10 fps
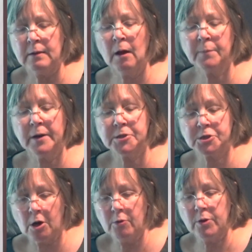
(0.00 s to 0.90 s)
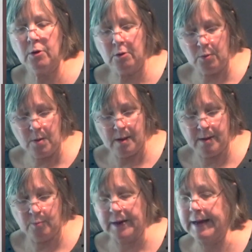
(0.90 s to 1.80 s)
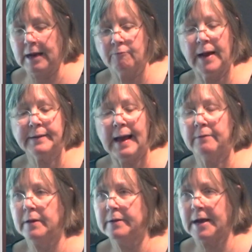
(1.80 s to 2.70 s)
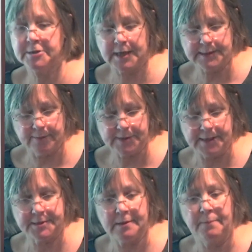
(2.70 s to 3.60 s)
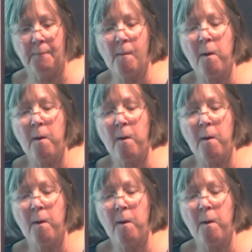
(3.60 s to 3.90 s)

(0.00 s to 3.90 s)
Now I'm going to show you, we're going to get right down to the digestive system.